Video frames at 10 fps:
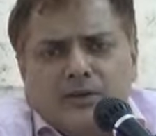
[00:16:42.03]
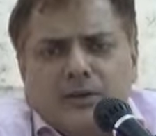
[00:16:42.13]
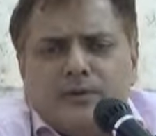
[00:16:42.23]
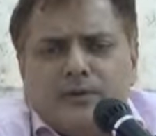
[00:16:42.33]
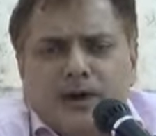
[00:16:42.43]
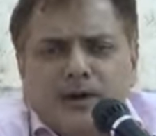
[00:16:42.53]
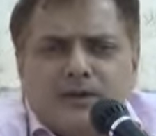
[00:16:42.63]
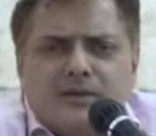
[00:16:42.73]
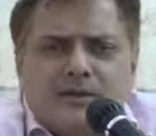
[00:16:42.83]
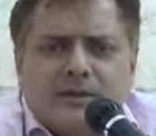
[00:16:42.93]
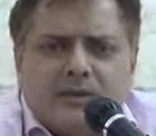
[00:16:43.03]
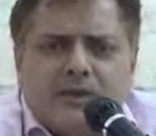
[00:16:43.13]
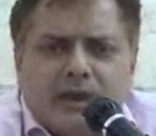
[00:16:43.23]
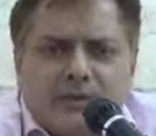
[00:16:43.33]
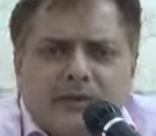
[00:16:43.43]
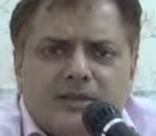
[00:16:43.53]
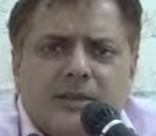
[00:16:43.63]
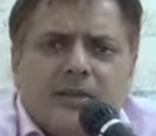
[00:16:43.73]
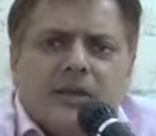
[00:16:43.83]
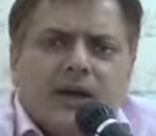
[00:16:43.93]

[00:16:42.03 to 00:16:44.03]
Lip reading: So if the virus has done the damage,